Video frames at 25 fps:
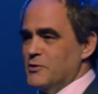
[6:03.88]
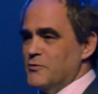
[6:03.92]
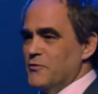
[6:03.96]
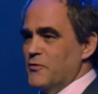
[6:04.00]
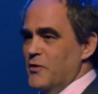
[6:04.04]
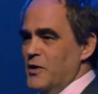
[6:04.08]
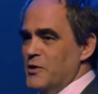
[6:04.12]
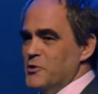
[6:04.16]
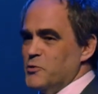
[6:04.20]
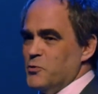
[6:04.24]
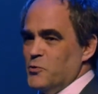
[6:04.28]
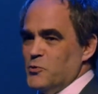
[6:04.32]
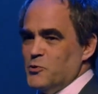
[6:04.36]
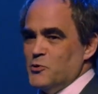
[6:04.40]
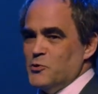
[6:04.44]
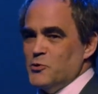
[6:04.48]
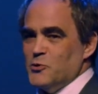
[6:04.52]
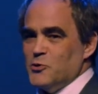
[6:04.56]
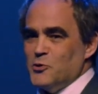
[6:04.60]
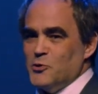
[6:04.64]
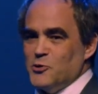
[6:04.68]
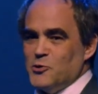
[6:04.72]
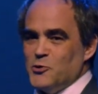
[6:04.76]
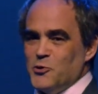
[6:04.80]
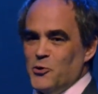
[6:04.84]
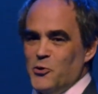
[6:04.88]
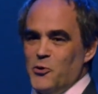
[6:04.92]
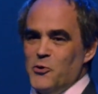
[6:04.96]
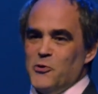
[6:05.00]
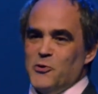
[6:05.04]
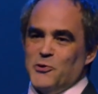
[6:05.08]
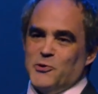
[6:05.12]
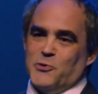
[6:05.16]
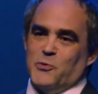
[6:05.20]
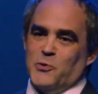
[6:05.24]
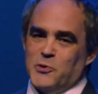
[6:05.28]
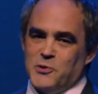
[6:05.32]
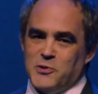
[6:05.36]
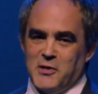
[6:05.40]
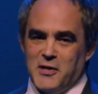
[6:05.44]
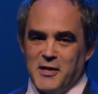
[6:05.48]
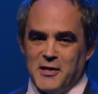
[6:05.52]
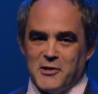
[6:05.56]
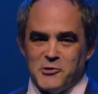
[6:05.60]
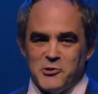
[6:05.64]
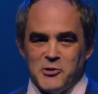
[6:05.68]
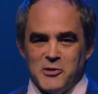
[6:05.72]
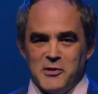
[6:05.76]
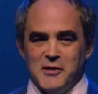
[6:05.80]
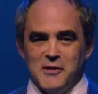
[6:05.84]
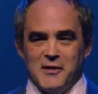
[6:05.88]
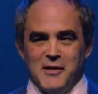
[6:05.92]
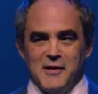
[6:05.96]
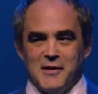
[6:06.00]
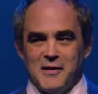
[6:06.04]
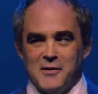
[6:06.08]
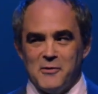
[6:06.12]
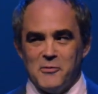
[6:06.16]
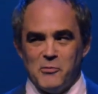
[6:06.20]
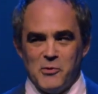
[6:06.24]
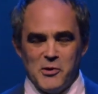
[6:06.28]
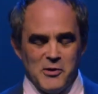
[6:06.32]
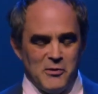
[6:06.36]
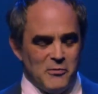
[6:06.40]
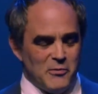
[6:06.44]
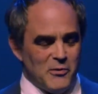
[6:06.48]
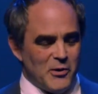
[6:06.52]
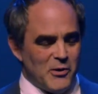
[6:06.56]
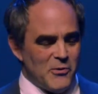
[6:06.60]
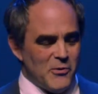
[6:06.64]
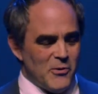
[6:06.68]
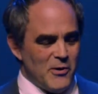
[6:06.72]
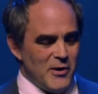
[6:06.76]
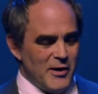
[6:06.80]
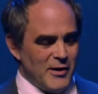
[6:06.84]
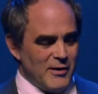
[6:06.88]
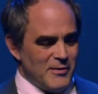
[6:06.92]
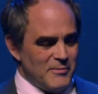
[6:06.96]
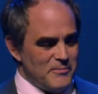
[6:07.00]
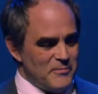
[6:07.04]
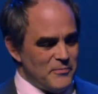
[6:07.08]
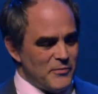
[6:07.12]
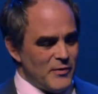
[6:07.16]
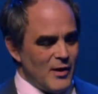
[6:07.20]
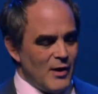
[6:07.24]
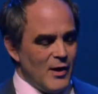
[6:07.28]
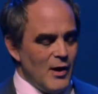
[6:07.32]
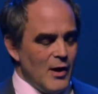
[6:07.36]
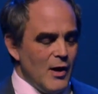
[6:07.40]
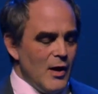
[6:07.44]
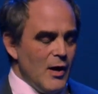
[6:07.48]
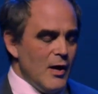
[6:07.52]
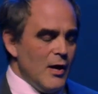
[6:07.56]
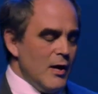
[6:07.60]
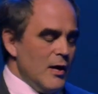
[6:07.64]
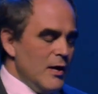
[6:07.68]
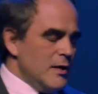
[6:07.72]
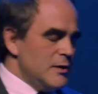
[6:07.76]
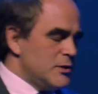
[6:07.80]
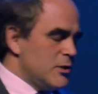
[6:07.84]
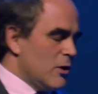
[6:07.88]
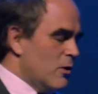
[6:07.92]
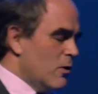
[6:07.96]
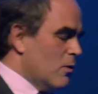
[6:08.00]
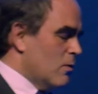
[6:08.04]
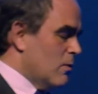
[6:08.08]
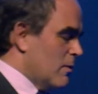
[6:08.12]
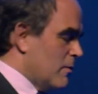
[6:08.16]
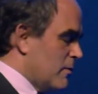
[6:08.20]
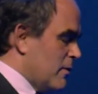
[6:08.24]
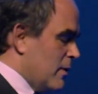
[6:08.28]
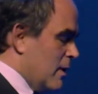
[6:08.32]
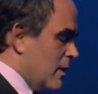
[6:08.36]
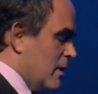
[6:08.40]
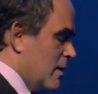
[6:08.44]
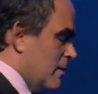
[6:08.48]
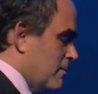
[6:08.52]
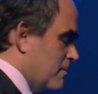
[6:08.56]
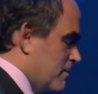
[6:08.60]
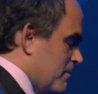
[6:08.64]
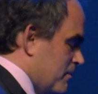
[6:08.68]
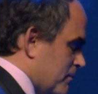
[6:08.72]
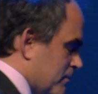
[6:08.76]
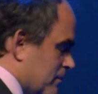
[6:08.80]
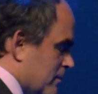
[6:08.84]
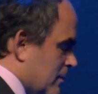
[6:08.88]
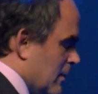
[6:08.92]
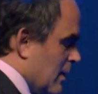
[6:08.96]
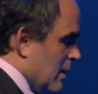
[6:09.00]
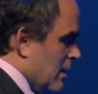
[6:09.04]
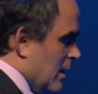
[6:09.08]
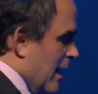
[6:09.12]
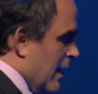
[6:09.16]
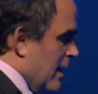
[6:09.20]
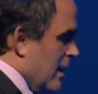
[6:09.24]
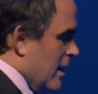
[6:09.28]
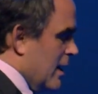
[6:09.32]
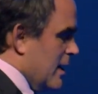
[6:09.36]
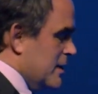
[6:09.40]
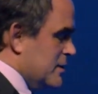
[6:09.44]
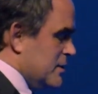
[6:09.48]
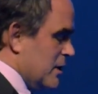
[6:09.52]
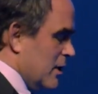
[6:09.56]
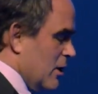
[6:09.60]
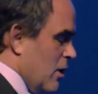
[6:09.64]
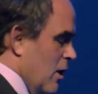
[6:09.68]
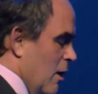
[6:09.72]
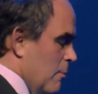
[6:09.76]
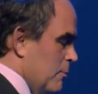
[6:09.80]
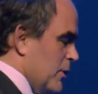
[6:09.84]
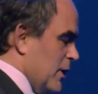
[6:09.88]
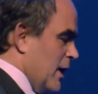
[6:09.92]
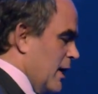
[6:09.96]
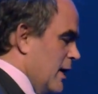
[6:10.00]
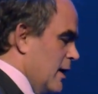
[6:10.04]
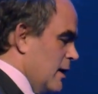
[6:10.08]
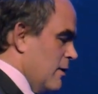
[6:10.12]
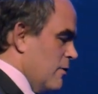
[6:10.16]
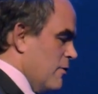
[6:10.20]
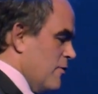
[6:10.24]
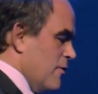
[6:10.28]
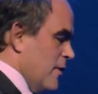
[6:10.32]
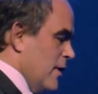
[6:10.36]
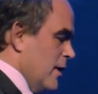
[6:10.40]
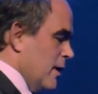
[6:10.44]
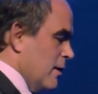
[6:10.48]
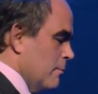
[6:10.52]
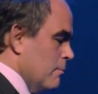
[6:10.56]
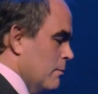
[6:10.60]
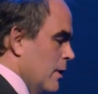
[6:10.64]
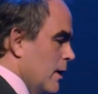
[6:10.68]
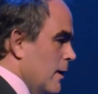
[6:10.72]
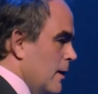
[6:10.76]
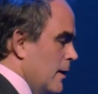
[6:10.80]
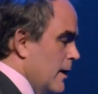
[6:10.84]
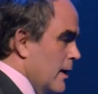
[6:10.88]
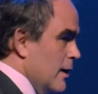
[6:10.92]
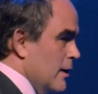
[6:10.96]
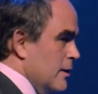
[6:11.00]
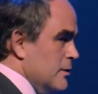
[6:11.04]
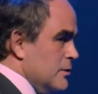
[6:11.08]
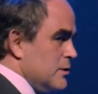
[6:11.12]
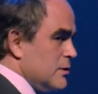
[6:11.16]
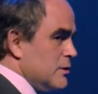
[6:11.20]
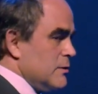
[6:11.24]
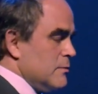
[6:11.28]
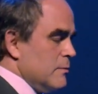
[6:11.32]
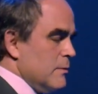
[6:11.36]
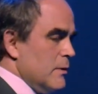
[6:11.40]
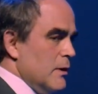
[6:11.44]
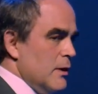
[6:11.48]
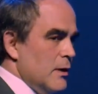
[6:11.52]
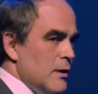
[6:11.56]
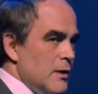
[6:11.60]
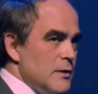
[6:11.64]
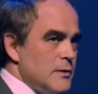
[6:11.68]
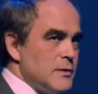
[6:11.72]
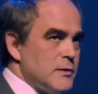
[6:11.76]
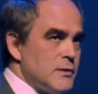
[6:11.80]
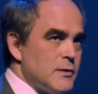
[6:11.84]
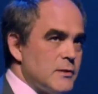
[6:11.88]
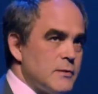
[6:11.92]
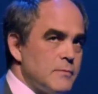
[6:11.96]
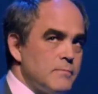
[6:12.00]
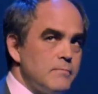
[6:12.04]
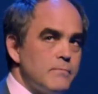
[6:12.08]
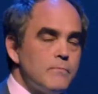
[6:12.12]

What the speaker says: face was just to show you this wasn't actually like a real recording. So AI is a complicated thing, but its